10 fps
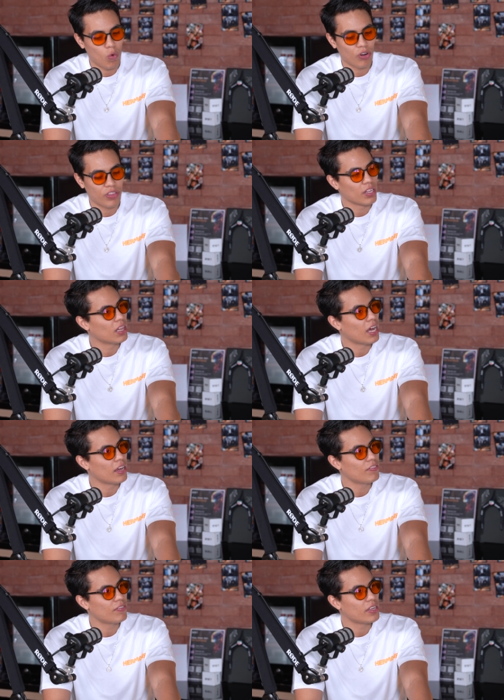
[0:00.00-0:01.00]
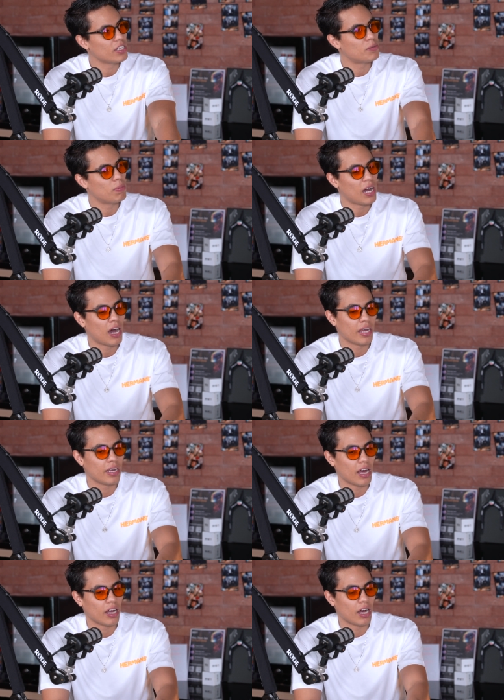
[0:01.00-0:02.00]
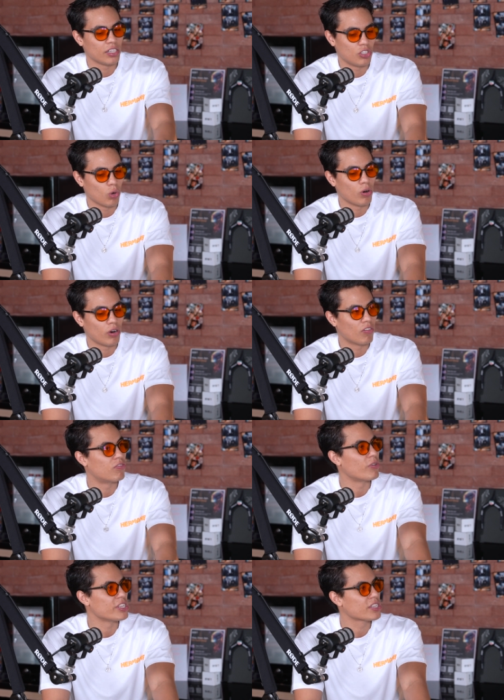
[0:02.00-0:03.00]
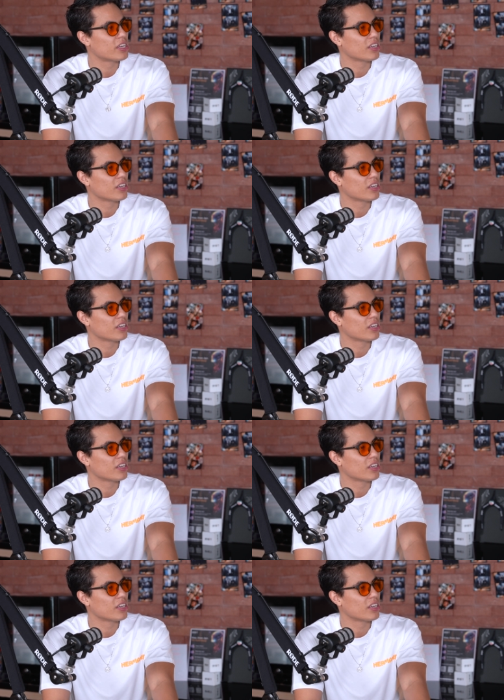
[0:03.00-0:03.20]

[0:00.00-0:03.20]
worth in life, it's behind a door of risk.